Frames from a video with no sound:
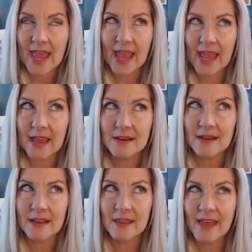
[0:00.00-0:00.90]

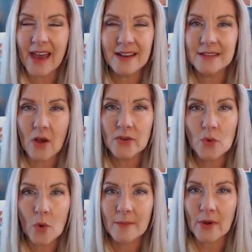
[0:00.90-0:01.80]
And that is all
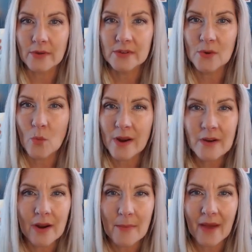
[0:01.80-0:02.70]
normal to
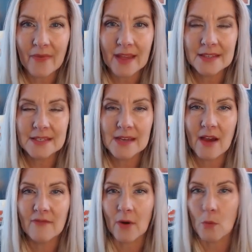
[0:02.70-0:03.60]
wonder about that
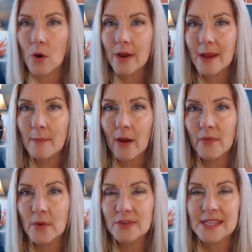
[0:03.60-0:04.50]
stuff or worry
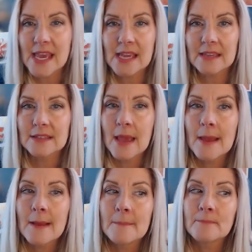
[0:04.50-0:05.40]
about those things.
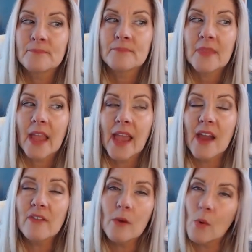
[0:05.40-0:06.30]

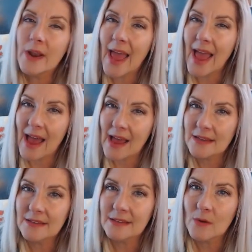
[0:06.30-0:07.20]
Everyone
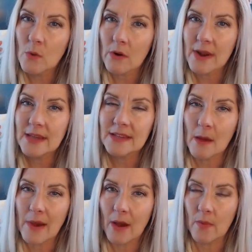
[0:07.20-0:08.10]
has worries
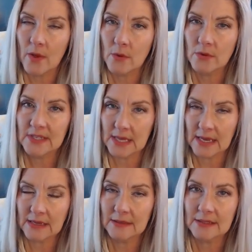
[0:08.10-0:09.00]
about those
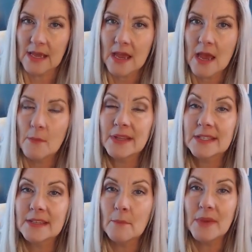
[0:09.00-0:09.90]
things, but
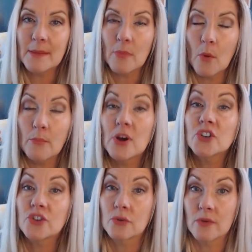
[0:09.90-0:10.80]
some people
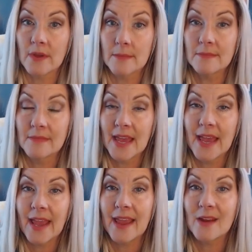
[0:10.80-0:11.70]
push through them.
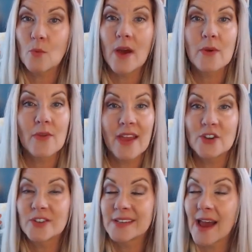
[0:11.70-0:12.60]
And whether they
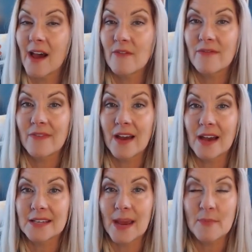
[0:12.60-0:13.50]
just have
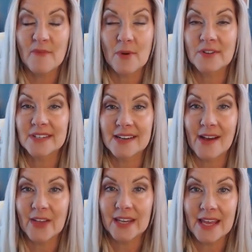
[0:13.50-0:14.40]
a type of
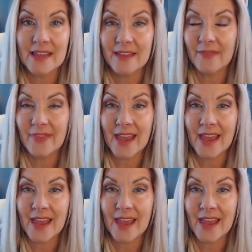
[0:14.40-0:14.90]
personality that